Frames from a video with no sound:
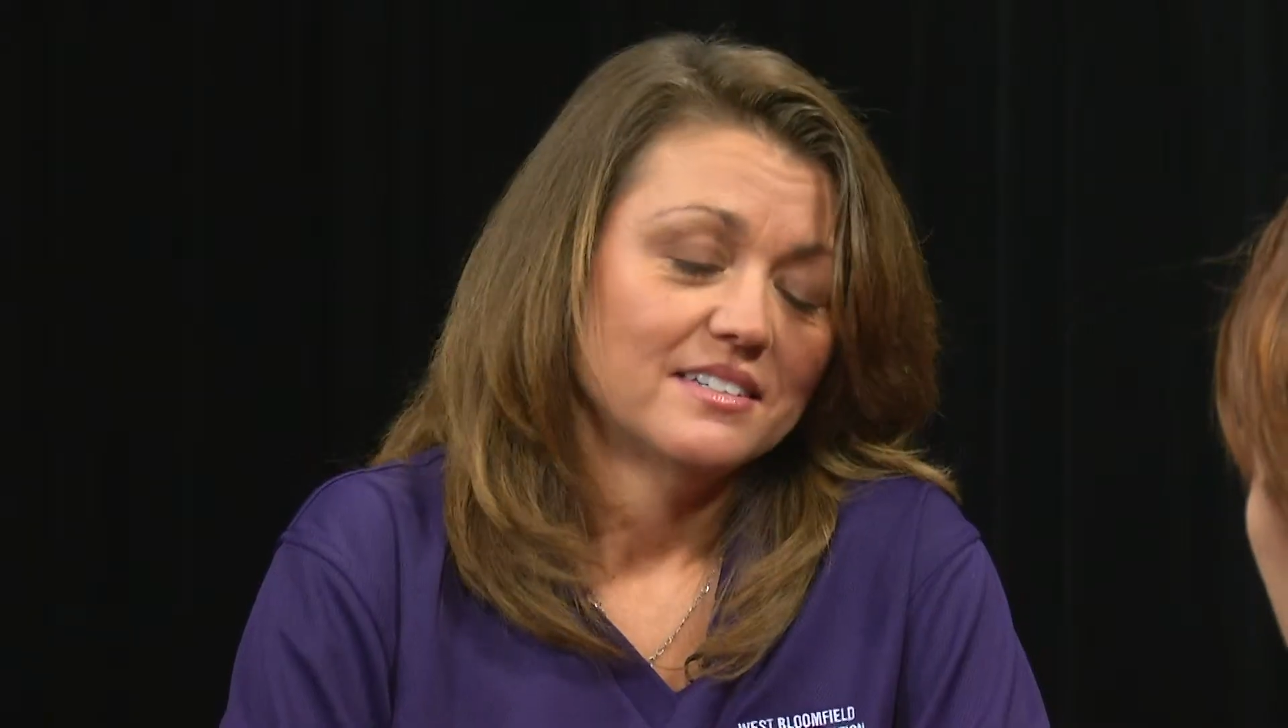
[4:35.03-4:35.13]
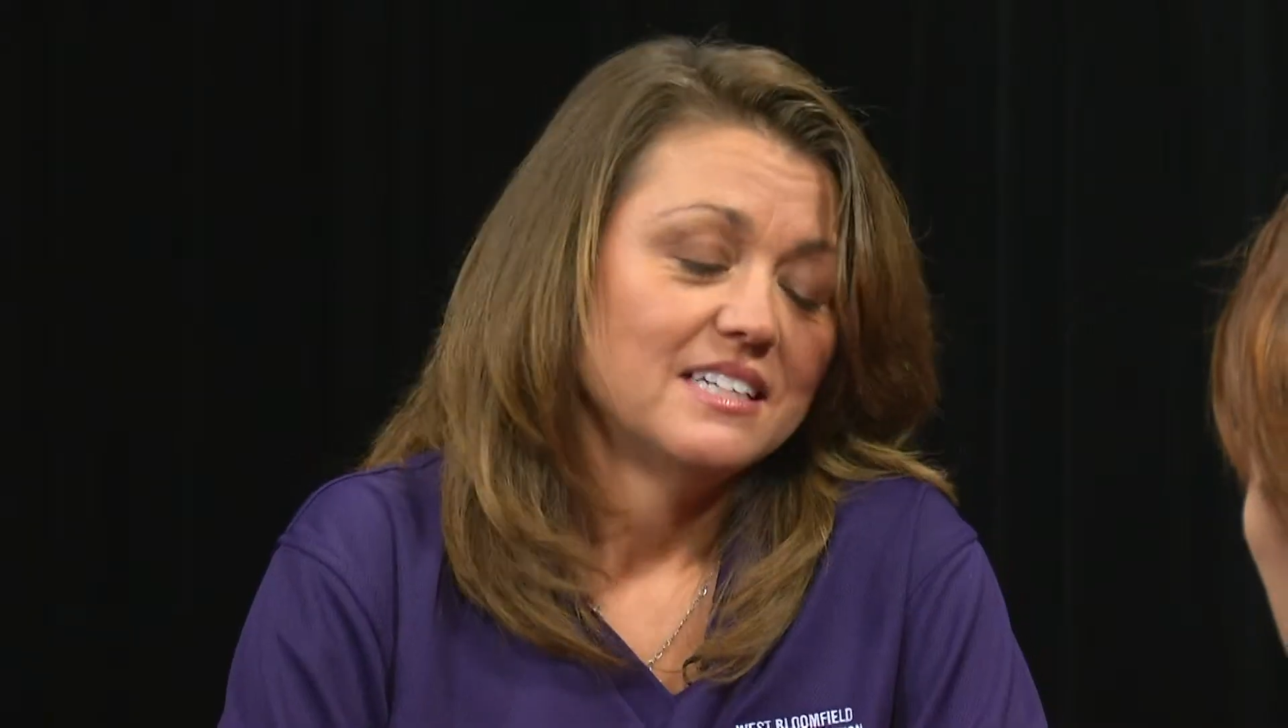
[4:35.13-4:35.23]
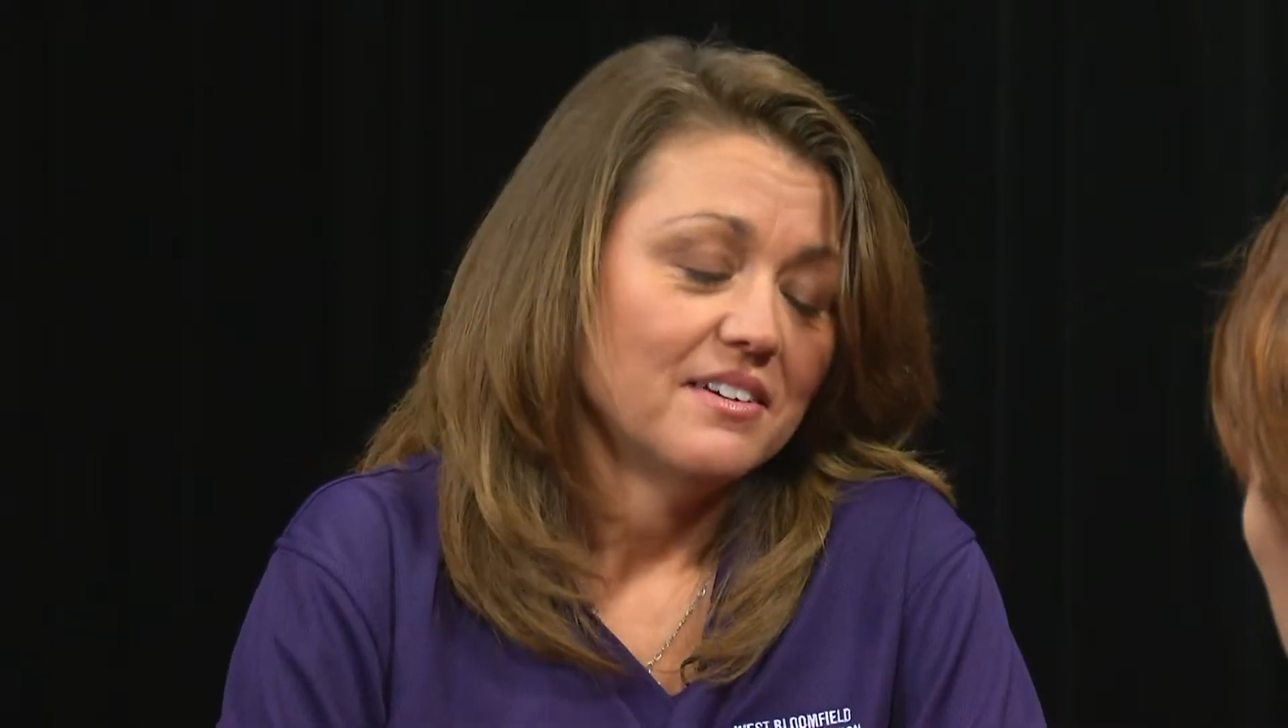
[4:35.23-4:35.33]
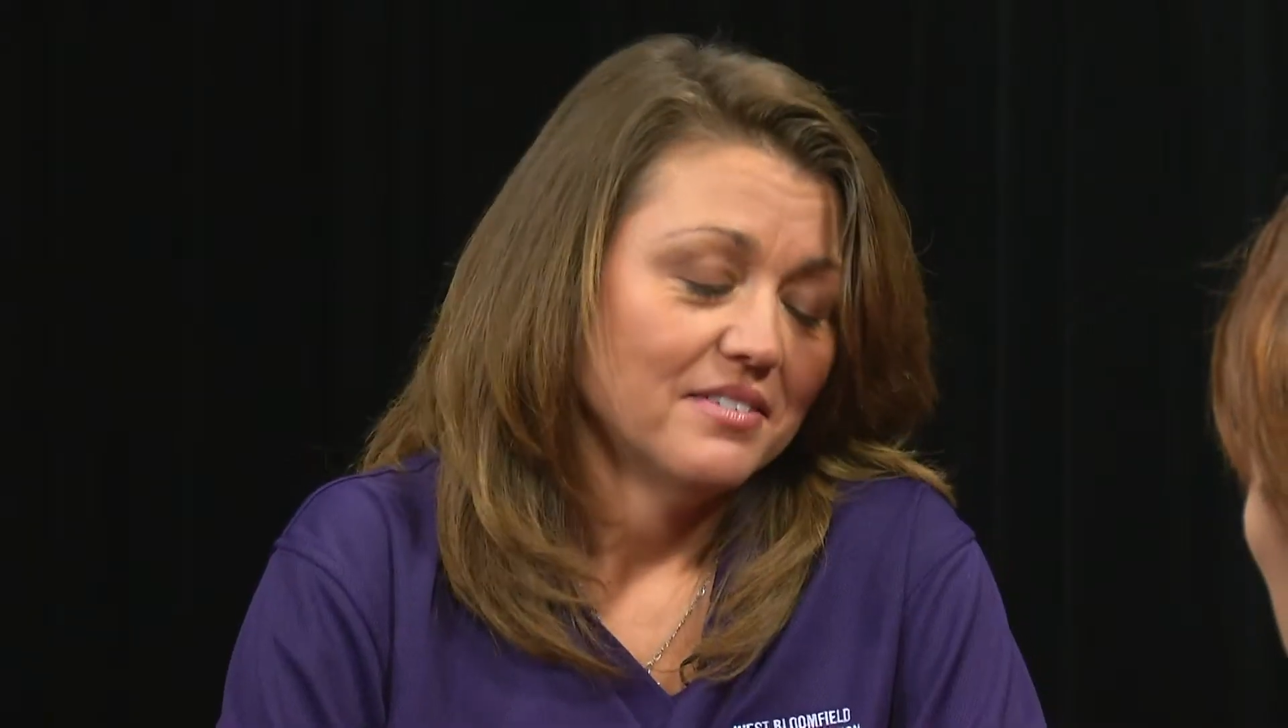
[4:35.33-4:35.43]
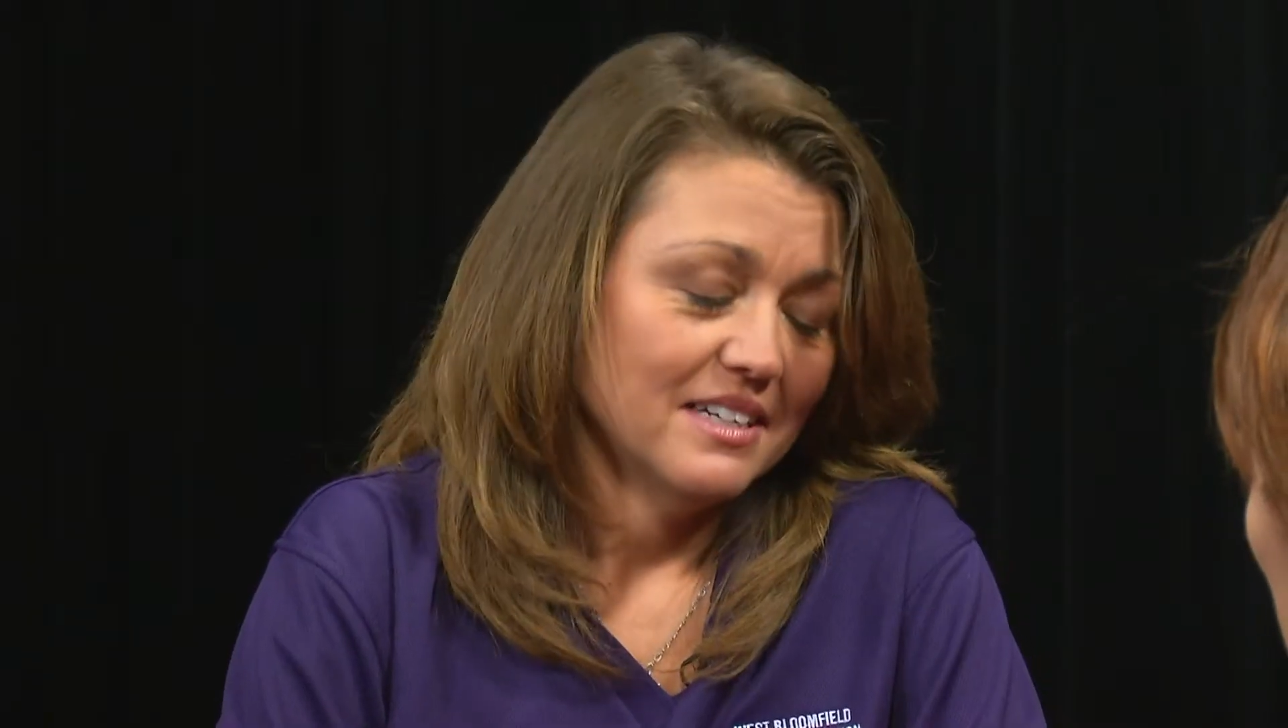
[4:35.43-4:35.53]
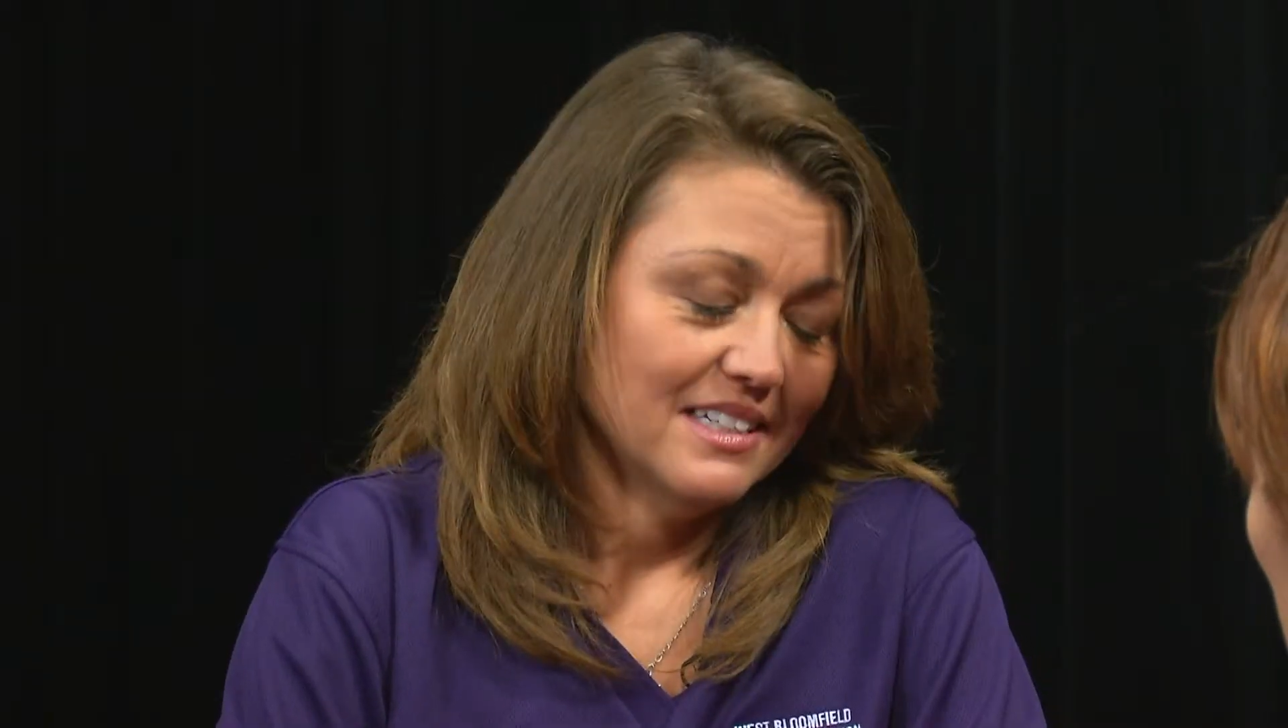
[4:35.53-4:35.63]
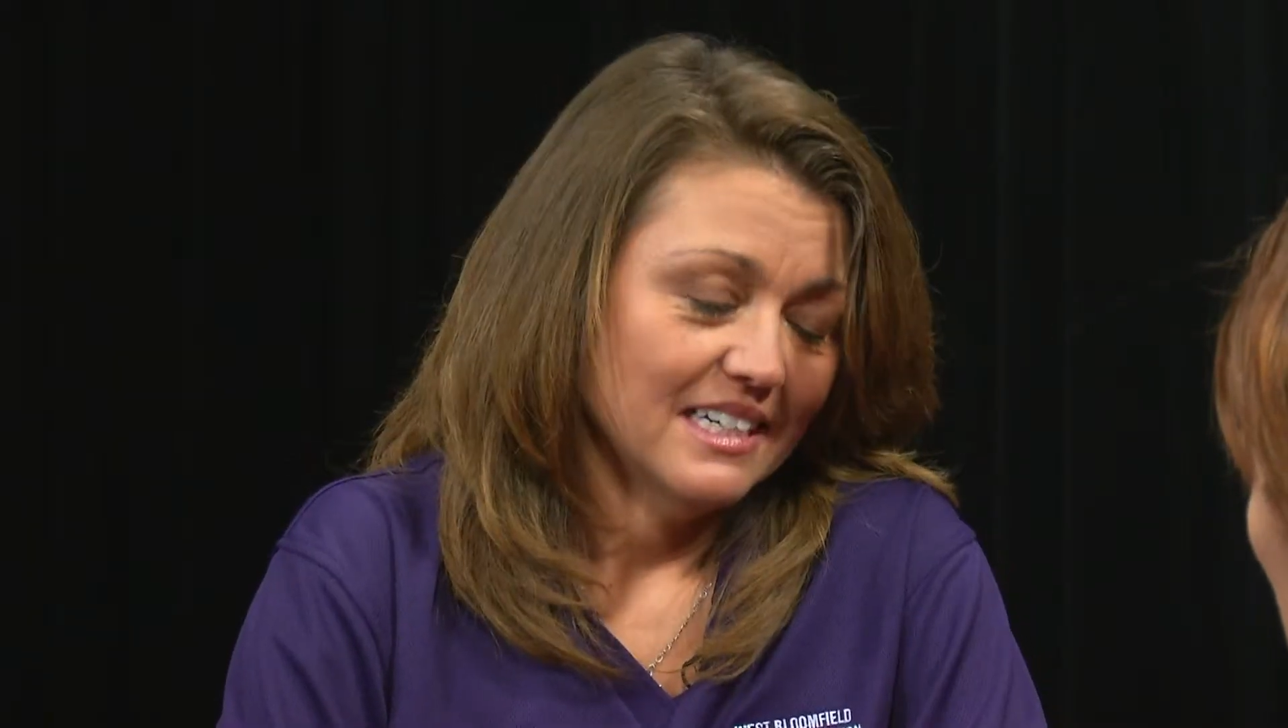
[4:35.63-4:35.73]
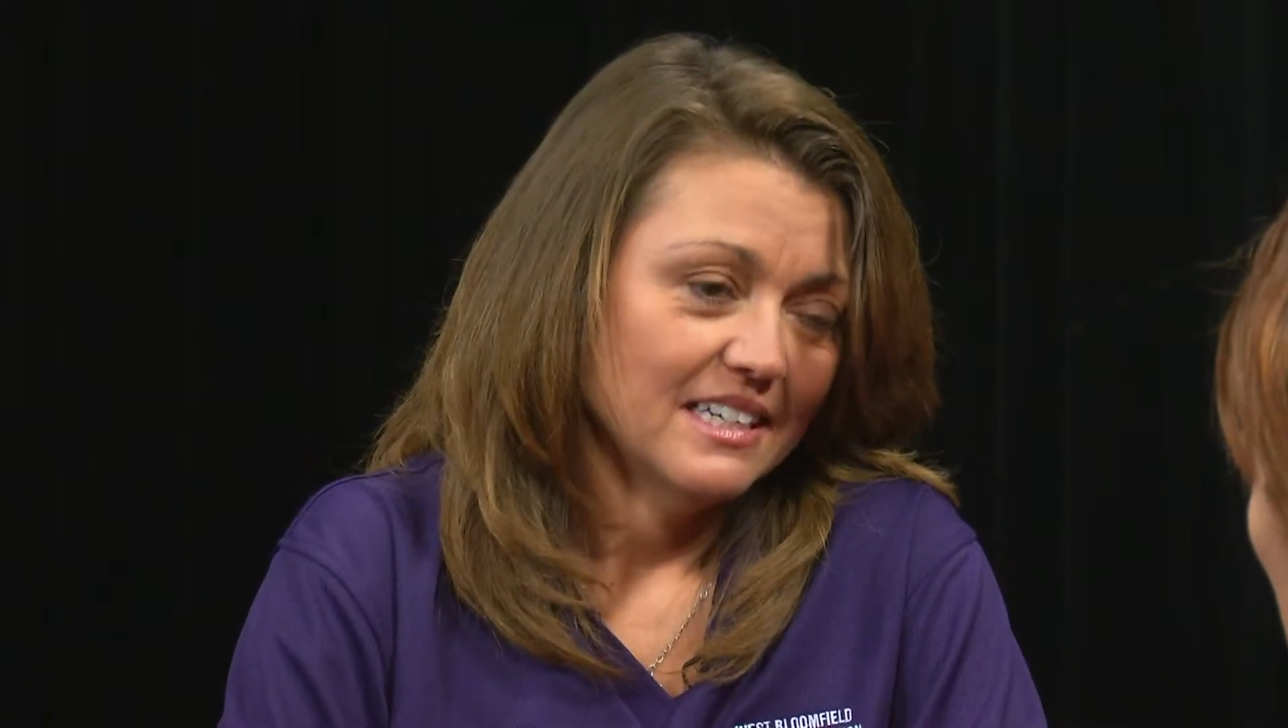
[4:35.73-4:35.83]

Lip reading: definitely.